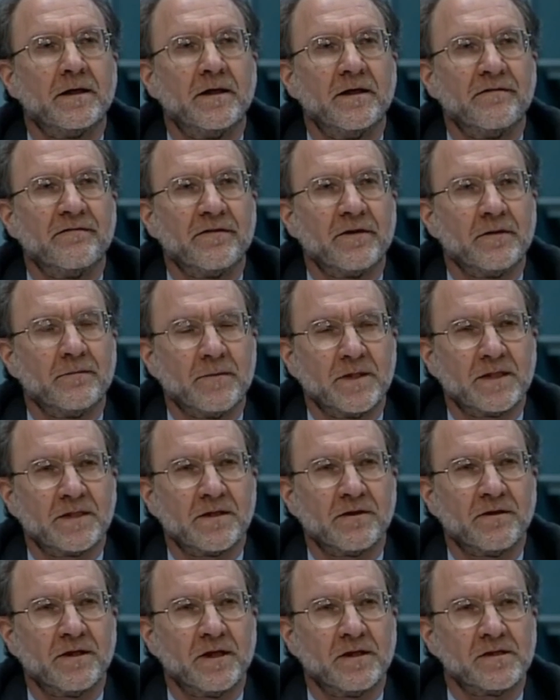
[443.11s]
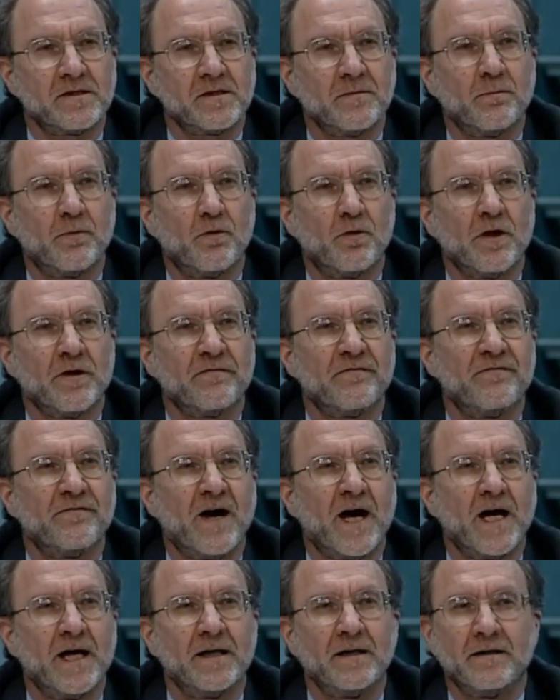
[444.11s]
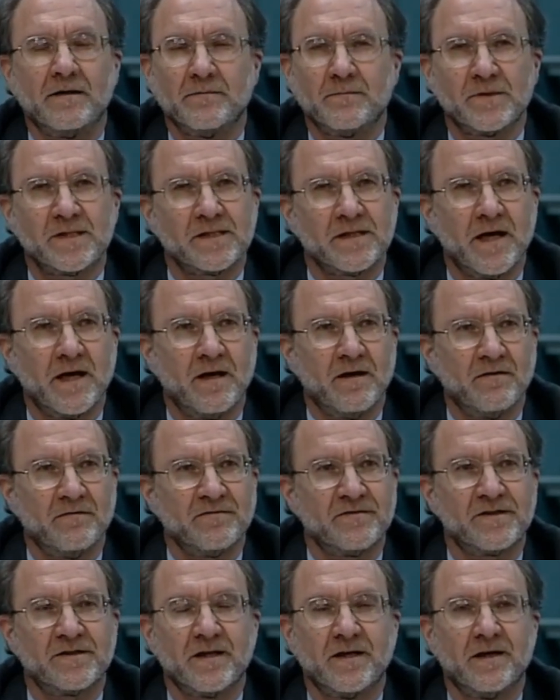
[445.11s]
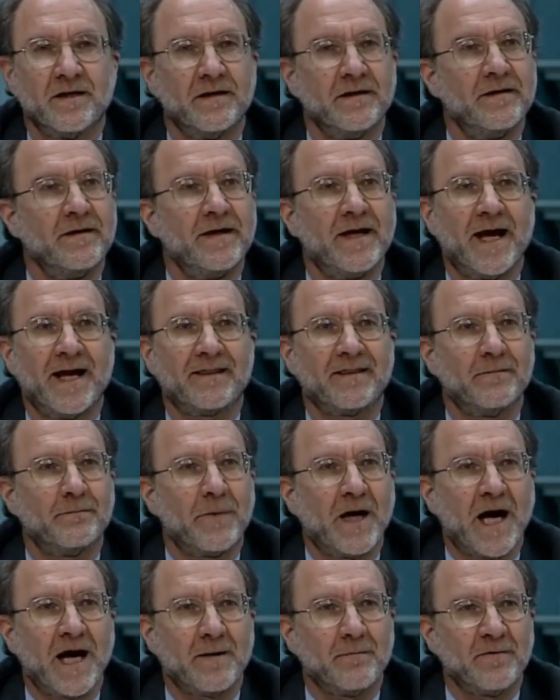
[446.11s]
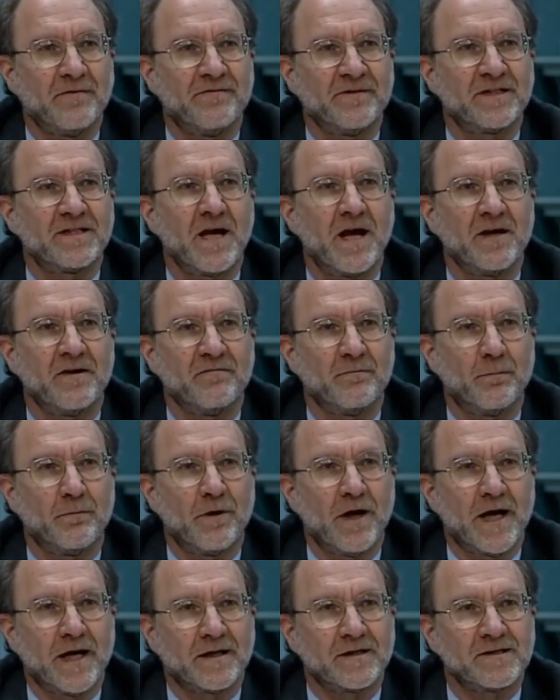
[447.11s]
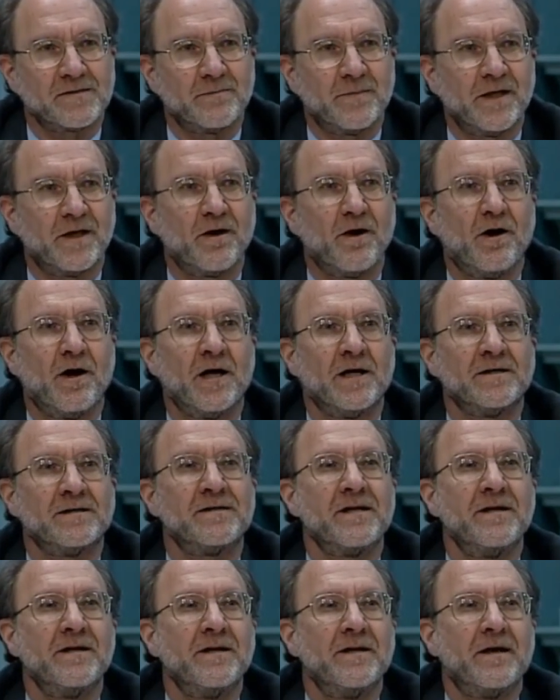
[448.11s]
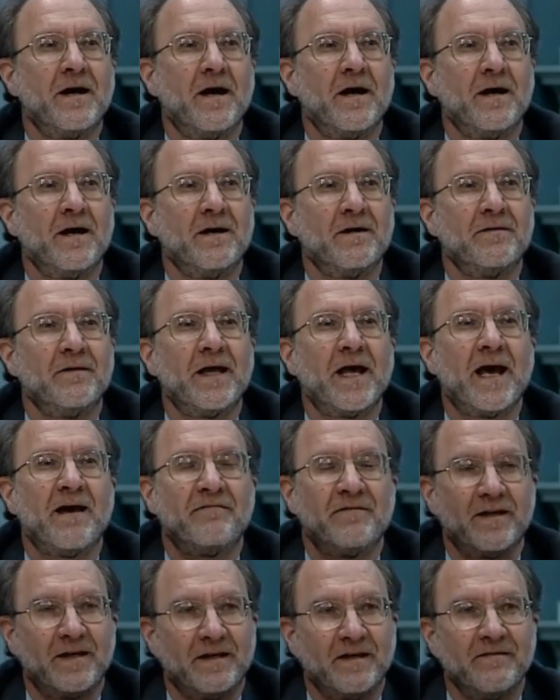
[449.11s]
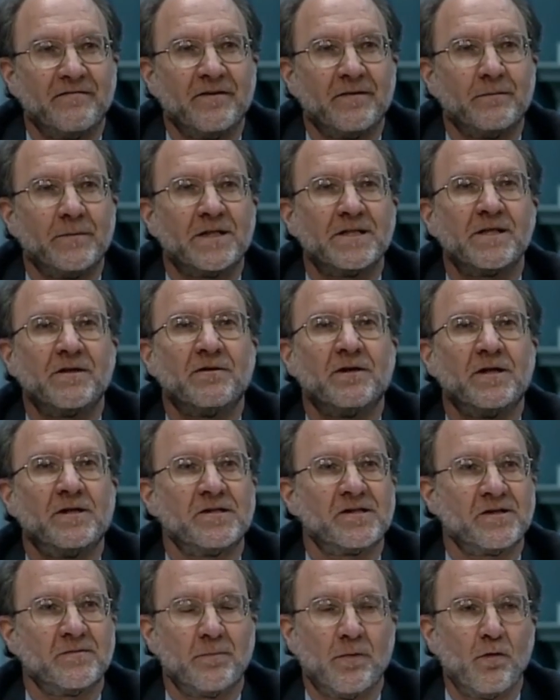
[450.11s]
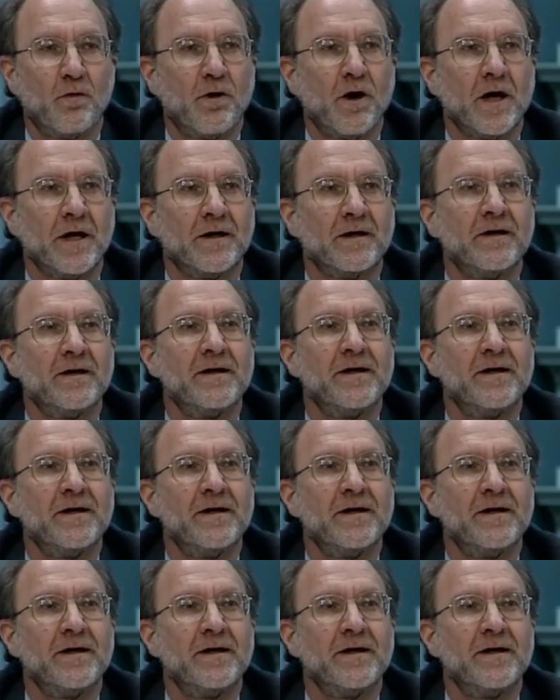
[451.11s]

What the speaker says: given material support find themselves at the bottom of a ton of bricks because having given material support,